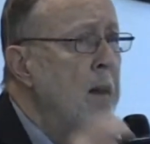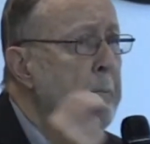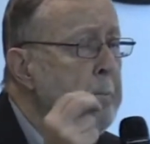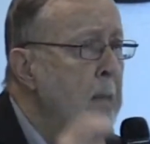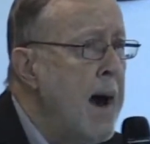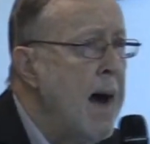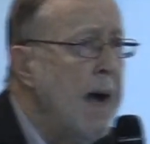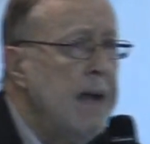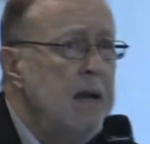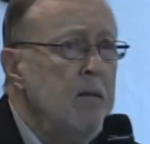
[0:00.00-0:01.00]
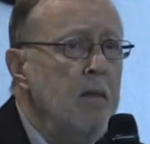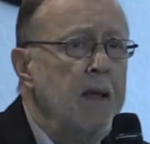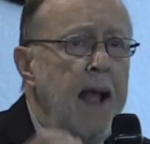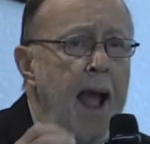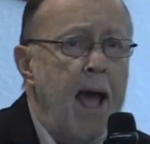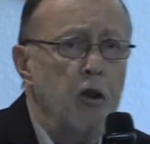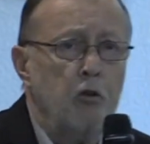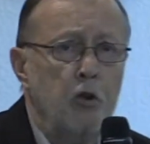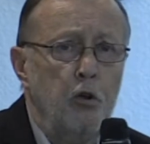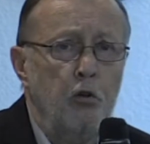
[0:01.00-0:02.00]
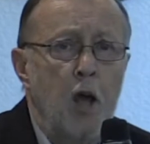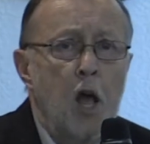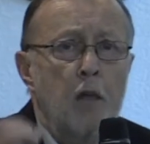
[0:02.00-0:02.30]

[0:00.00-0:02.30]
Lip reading: the mind, the attitude,